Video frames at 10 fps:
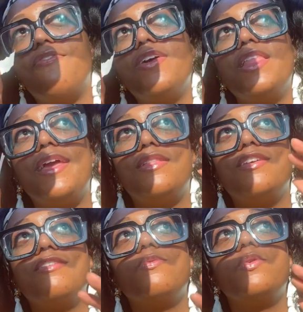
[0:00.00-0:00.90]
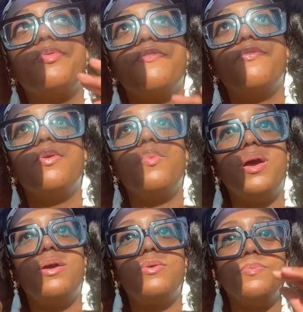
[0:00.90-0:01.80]
feel like this would perform
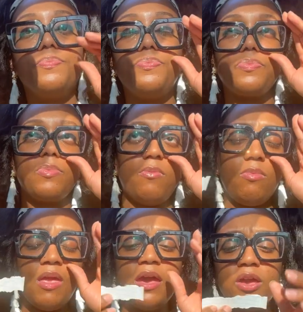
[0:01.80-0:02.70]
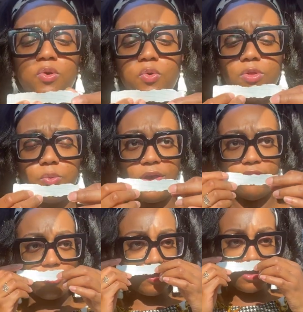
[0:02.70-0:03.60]
well in cooler
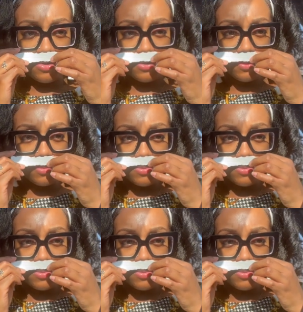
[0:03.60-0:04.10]
weather too.